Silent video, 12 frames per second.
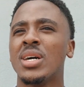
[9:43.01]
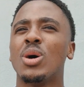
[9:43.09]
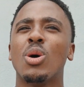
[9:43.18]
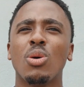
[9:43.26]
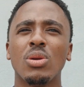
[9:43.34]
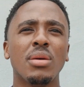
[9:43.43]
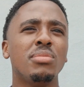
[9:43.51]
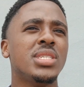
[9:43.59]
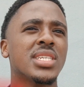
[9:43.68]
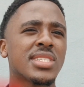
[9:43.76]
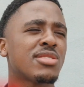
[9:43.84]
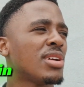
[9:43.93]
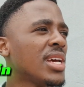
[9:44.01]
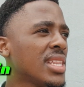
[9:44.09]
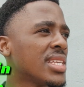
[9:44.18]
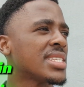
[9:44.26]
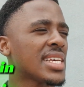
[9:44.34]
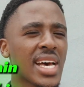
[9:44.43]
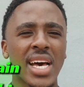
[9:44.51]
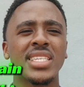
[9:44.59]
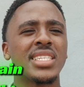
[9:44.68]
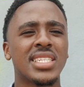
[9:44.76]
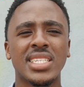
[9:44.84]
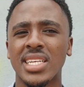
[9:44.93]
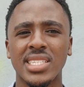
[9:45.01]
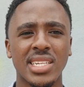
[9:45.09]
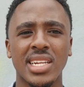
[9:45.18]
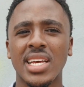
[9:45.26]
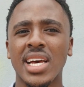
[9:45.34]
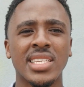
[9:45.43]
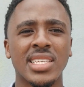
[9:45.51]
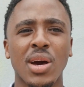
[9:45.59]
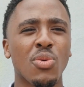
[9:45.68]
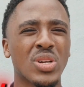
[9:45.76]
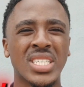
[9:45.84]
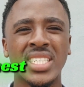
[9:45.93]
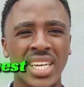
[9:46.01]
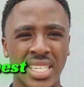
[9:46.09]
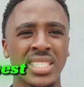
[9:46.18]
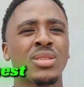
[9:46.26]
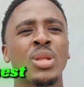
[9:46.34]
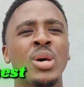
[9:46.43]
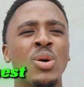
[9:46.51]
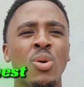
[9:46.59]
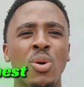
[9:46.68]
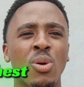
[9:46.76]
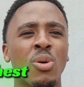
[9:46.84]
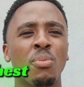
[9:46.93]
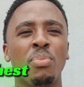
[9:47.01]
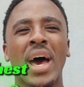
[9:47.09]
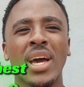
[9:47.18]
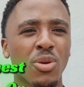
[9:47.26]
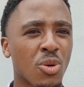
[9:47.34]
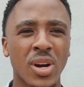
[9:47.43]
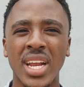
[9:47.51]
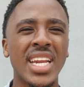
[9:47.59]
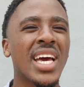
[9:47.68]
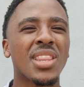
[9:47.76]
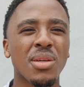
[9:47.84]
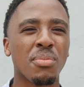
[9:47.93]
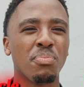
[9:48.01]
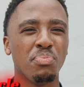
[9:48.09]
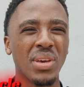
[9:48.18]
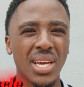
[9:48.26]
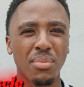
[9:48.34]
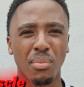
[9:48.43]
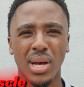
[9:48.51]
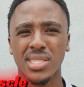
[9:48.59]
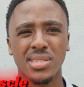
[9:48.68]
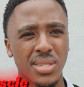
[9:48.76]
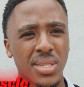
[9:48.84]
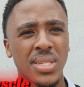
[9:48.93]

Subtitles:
oh, let me just train this as intensely as I would chest or back or any other big muscle.